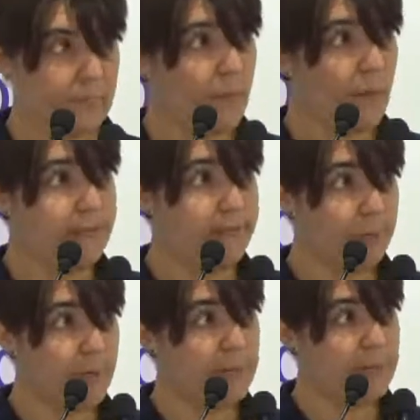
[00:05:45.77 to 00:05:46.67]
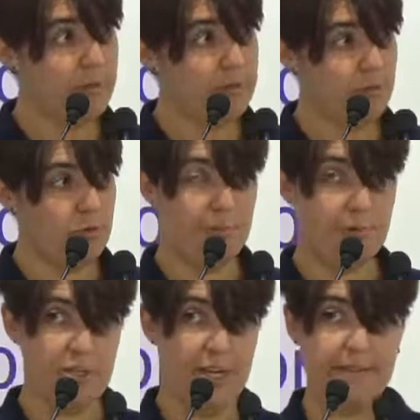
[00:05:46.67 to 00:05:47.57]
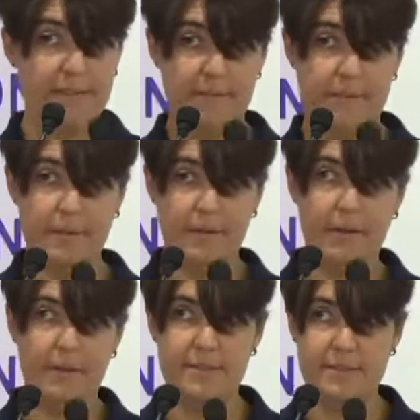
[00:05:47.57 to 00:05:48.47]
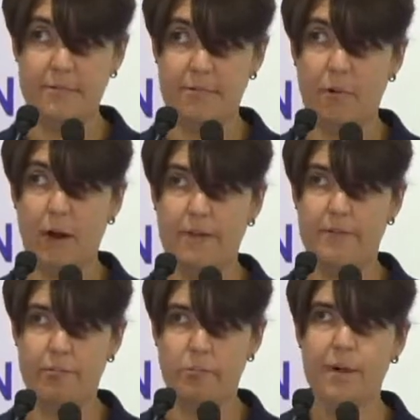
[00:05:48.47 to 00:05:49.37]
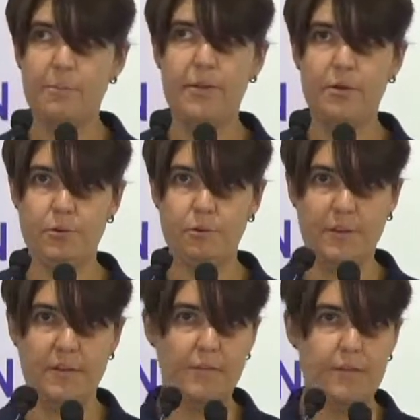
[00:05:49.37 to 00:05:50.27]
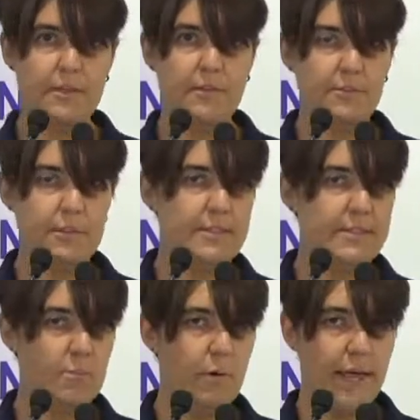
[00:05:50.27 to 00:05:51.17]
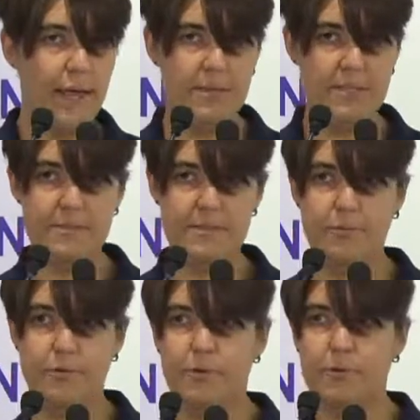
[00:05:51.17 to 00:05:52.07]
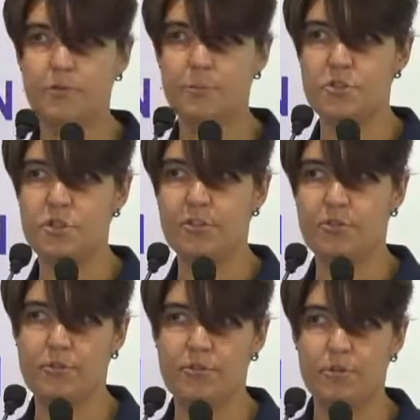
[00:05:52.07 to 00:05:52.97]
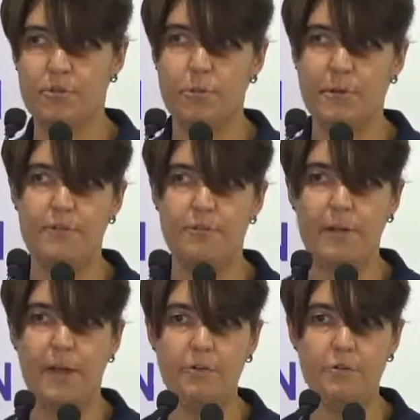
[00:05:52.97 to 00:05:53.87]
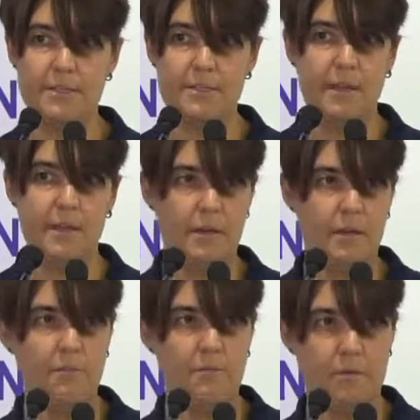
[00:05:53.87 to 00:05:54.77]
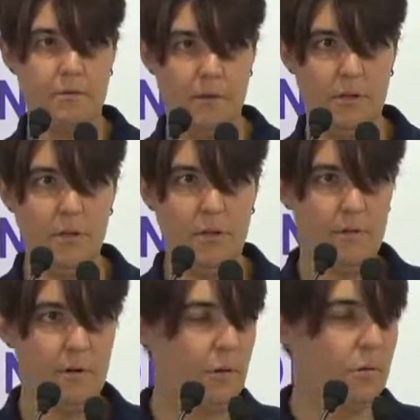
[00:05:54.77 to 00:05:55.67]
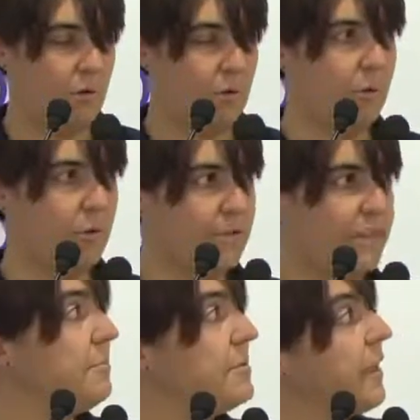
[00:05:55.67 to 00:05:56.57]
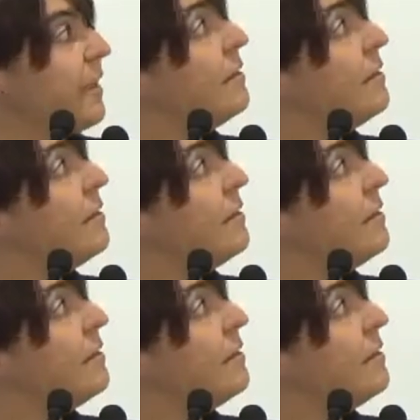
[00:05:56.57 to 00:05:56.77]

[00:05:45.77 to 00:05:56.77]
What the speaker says: it's really important to project sea level rise well beyond the 21st century. This is why IPCC proposes projections in 2300 and even on a longer time scale.